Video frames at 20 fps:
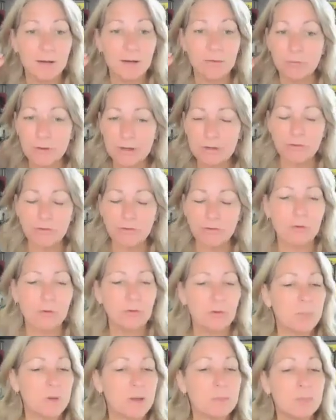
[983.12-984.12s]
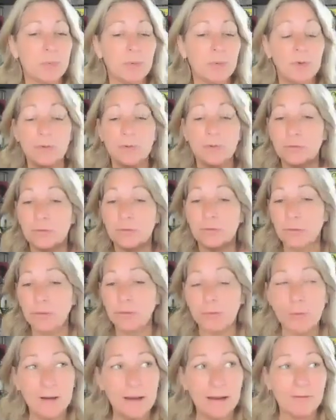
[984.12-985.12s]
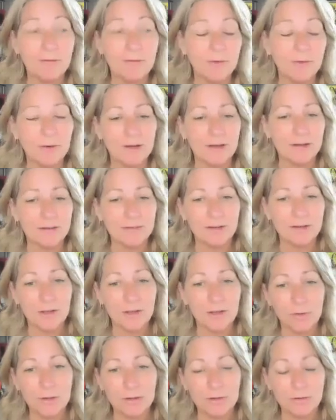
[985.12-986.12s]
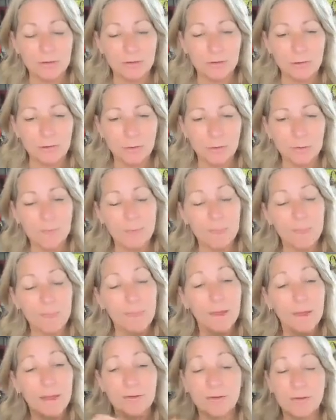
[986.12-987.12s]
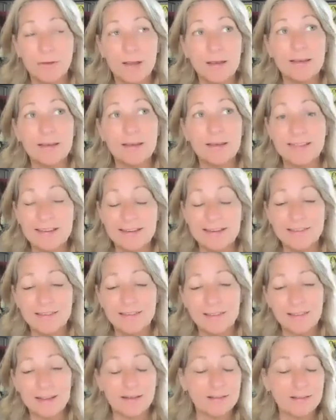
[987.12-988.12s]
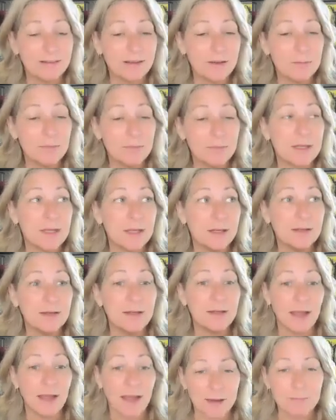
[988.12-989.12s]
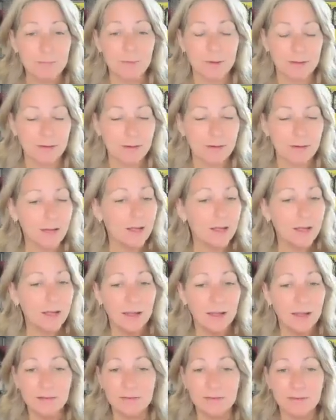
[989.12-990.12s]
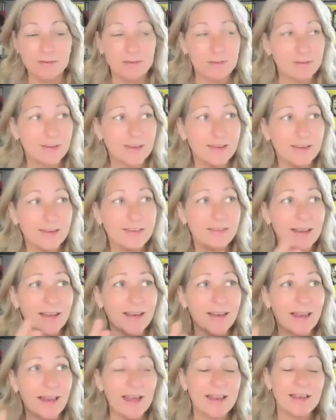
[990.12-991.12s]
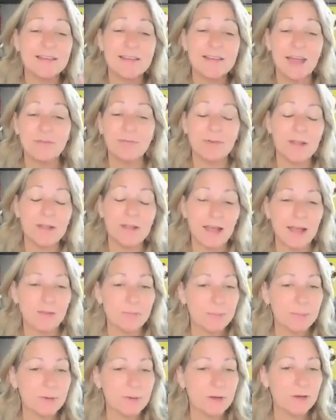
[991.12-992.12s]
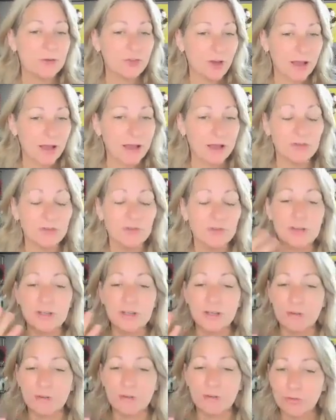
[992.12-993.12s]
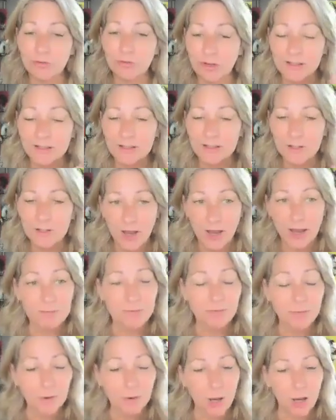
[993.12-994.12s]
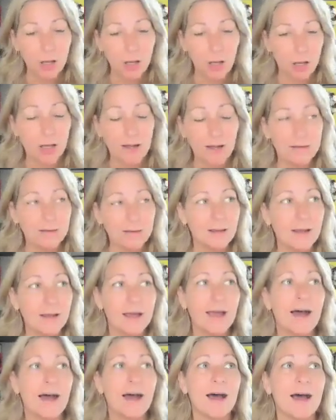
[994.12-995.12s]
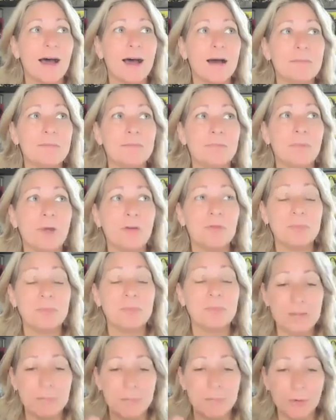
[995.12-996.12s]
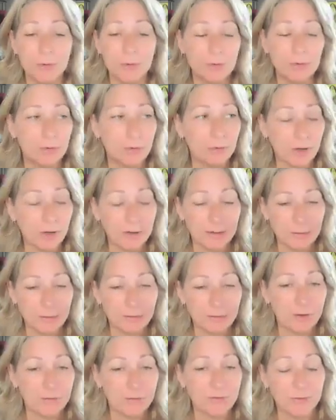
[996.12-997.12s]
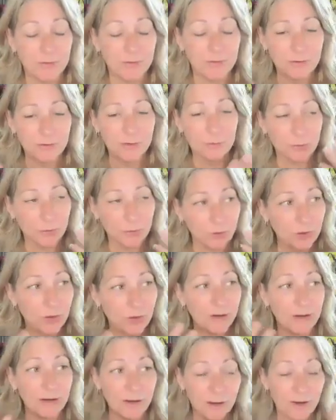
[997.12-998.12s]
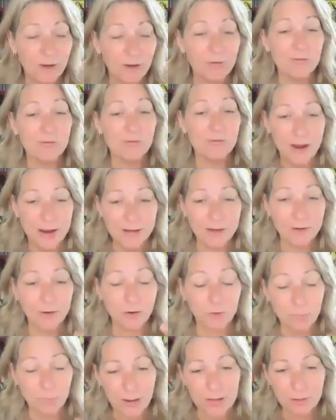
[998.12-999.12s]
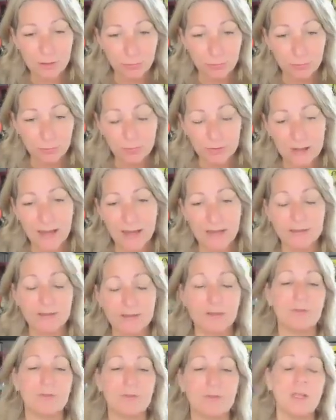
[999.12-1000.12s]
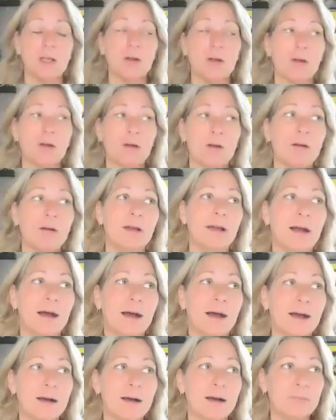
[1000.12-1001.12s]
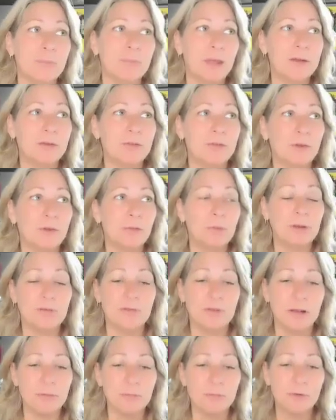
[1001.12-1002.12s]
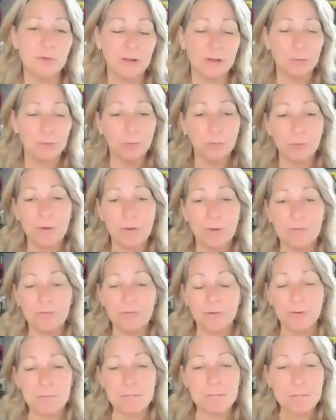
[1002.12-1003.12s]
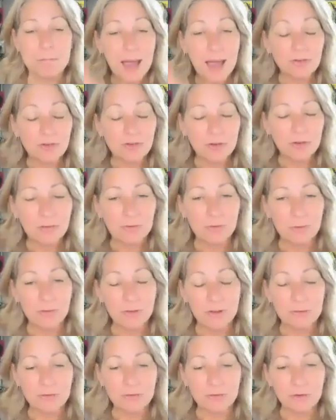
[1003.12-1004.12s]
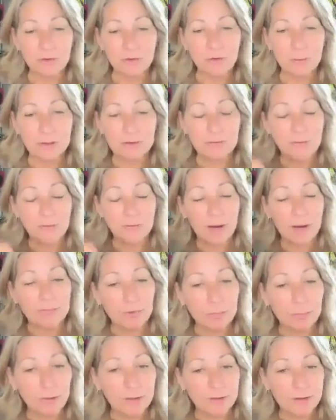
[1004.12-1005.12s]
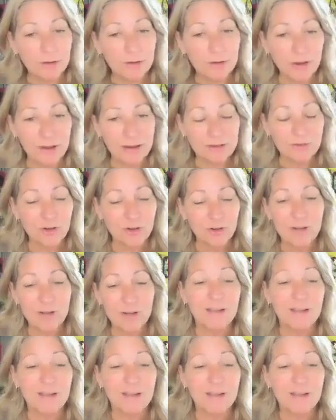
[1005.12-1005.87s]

reach out to people, do whatever it is that you need to do so that these things can begin to happen. It definitely has been a challenging, a struggling time for a lot of people to kind of, it feels like we're just kind of dragging our way through the end of the year. And so it's almost like we're waiting for the magic of 2025 to bring the change.